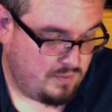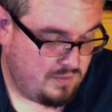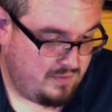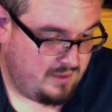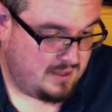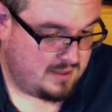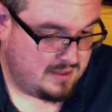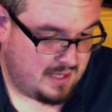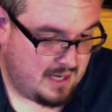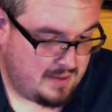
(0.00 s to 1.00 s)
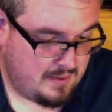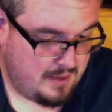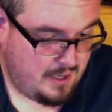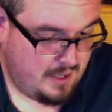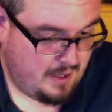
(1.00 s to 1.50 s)
movies together,
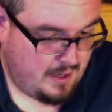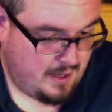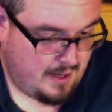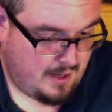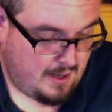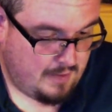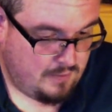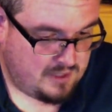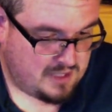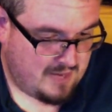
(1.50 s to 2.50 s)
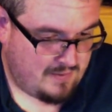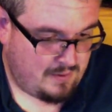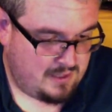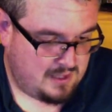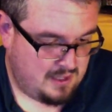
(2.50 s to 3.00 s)
of which I've only
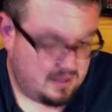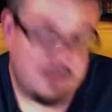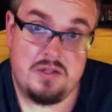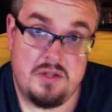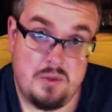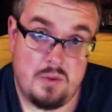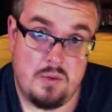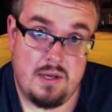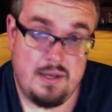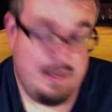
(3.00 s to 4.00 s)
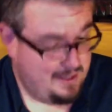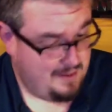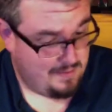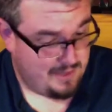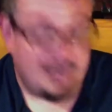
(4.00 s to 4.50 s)
seen 2,
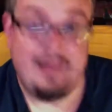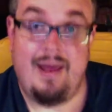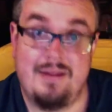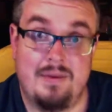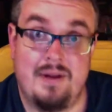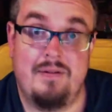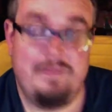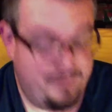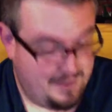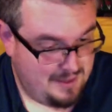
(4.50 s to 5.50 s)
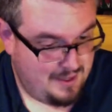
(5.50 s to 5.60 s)
but I like them enough that